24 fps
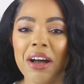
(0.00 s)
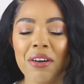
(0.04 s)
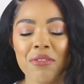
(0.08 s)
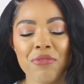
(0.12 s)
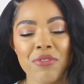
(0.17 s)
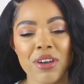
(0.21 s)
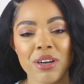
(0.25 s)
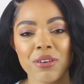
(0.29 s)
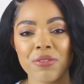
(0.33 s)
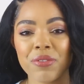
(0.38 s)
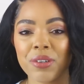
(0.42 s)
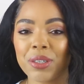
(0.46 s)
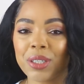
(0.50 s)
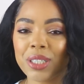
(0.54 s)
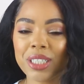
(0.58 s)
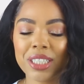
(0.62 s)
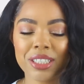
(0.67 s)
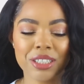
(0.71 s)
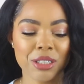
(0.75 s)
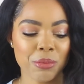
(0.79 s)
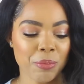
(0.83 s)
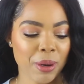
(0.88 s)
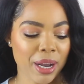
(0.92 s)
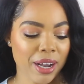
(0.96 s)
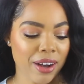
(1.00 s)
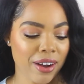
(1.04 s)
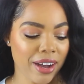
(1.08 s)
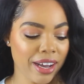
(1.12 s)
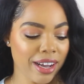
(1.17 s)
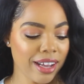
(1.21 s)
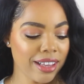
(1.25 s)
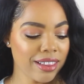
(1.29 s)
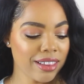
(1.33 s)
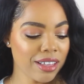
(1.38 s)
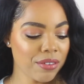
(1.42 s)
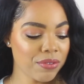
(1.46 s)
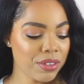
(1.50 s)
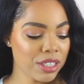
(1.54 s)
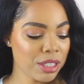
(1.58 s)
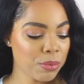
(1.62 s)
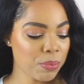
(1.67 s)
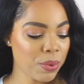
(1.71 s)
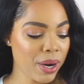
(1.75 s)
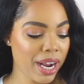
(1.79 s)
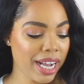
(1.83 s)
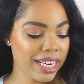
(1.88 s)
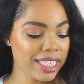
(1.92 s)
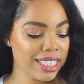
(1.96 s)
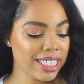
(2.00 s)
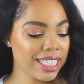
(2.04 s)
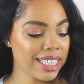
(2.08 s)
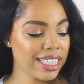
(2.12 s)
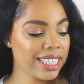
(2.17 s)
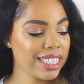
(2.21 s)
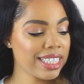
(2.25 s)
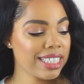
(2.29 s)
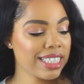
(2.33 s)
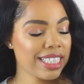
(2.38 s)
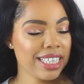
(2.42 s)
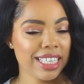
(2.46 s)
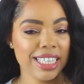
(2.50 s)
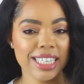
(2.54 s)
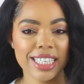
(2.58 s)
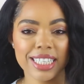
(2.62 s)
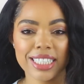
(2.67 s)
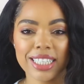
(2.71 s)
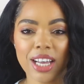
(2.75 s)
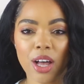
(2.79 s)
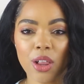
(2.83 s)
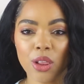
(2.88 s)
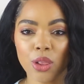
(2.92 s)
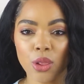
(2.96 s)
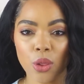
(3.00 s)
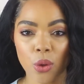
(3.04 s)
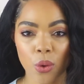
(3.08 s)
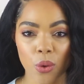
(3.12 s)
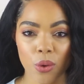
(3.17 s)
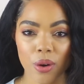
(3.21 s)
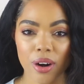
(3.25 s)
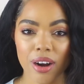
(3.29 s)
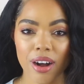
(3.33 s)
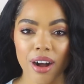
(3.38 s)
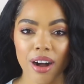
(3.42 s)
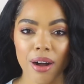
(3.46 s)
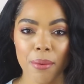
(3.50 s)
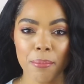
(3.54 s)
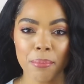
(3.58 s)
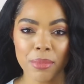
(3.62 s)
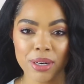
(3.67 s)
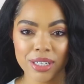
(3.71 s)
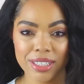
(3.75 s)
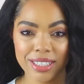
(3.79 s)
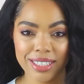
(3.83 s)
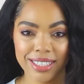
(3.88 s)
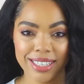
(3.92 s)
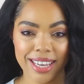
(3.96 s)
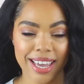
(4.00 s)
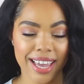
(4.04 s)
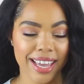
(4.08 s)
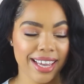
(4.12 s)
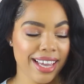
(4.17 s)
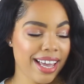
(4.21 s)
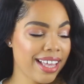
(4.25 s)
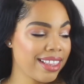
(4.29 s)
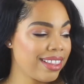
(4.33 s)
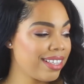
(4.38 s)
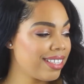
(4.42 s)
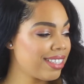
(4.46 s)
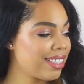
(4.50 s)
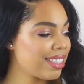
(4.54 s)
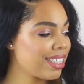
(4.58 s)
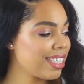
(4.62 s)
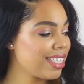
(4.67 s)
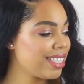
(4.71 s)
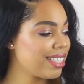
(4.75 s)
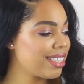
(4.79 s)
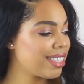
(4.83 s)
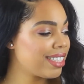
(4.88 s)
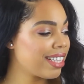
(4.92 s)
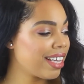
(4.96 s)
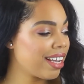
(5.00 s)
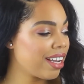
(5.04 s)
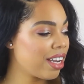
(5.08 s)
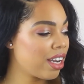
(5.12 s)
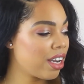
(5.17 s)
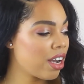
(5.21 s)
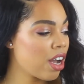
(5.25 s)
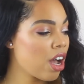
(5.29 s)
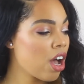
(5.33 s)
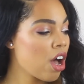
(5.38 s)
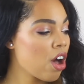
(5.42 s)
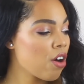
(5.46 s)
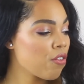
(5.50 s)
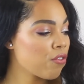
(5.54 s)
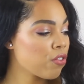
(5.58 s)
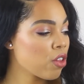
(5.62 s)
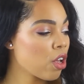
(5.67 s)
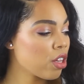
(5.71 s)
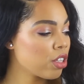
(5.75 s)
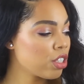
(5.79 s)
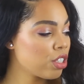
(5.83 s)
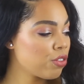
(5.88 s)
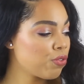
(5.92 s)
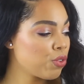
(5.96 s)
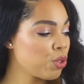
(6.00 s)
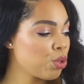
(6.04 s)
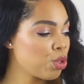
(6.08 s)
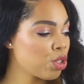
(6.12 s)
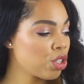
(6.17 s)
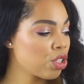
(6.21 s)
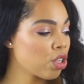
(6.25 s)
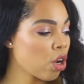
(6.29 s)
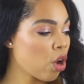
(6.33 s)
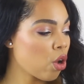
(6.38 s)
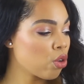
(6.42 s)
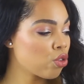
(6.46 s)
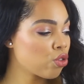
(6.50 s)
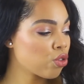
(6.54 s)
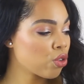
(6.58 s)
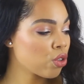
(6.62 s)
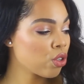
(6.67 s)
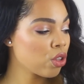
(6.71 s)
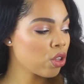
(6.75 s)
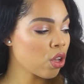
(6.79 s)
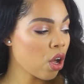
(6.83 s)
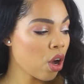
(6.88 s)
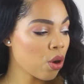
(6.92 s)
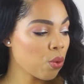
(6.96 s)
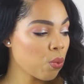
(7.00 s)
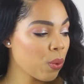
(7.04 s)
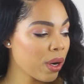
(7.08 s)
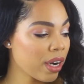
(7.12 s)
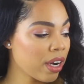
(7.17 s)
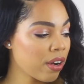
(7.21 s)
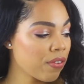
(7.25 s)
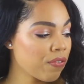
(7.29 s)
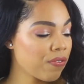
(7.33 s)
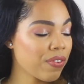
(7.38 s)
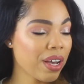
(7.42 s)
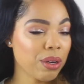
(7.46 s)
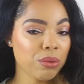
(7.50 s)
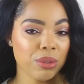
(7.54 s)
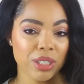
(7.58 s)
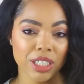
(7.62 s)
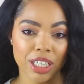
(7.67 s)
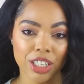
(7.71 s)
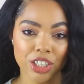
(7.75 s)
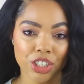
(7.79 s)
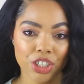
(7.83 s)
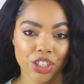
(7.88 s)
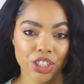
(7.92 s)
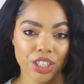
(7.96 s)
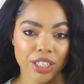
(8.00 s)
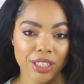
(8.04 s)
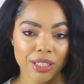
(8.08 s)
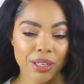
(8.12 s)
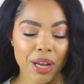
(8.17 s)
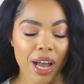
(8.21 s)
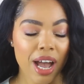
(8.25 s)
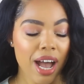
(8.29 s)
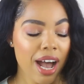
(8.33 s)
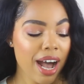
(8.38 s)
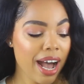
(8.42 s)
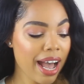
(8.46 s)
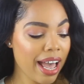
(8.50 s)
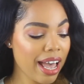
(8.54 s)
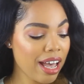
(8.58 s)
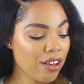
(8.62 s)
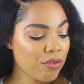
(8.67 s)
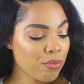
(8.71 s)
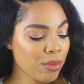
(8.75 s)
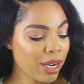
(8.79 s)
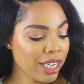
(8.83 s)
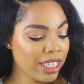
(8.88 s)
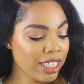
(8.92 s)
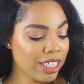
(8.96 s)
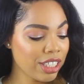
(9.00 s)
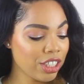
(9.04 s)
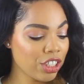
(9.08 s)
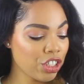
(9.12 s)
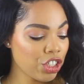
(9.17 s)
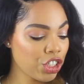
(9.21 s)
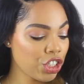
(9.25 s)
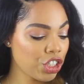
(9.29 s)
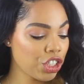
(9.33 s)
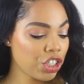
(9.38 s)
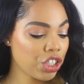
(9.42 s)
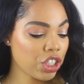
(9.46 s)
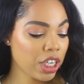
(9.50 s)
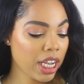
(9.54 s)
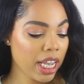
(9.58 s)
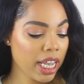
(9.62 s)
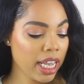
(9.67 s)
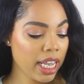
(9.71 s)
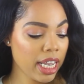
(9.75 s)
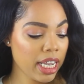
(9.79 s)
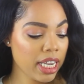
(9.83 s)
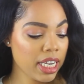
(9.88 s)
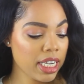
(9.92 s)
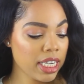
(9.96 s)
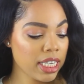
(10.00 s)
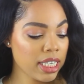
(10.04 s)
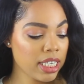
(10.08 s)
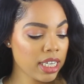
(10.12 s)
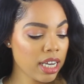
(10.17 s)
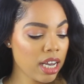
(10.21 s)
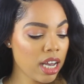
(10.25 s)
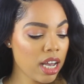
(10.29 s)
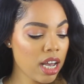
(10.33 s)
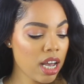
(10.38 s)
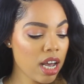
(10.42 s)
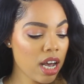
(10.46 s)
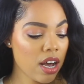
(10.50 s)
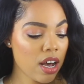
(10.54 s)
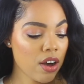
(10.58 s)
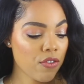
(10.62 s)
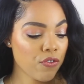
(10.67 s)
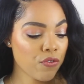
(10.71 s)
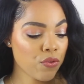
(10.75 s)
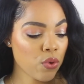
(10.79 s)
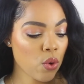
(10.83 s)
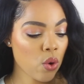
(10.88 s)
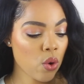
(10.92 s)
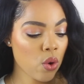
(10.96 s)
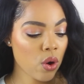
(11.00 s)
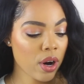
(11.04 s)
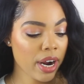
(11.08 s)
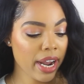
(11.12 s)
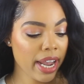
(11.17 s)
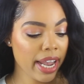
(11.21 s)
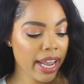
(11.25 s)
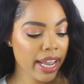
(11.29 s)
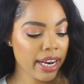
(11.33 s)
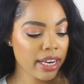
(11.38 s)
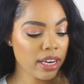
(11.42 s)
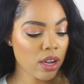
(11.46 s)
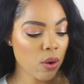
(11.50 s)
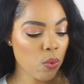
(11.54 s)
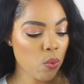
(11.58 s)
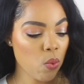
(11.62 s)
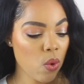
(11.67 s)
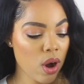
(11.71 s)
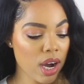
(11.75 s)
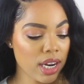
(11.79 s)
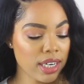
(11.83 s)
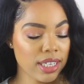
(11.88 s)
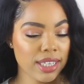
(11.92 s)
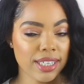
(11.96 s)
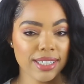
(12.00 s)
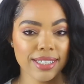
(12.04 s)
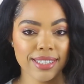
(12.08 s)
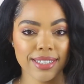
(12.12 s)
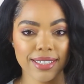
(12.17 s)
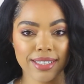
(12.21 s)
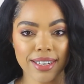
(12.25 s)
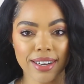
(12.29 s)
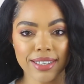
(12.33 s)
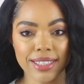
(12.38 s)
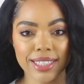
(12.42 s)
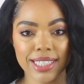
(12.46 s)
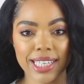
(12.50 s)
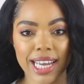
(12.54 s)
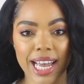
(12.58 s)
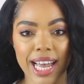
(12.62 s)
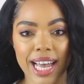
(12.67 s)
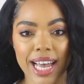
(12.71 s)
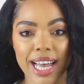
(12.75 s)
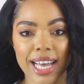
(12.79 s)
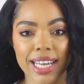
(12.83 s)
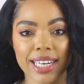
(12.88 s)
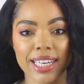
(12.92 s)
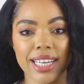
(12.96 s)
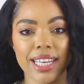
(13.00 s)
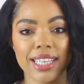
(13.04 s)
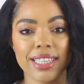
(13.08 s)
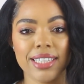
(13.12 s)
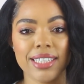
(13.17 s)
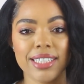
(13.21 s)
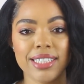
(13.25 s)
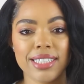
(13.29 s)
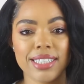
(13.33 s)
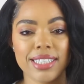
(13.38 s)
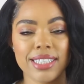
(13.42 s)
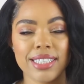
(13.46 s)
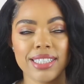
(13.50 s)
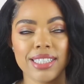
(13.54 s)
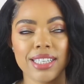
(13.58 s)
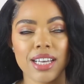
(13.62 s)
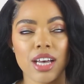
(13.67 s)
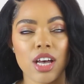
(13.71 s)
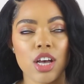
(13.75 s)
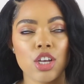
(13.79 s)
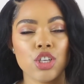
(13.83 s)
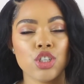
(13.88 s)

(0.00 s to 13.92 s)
very very dear to my heart. I love this brand. This is Laura Mercier and this is their Flawless Fusion Ultra Longwear Foundation. I have mine in the shade 4 in 1 Suntan and this is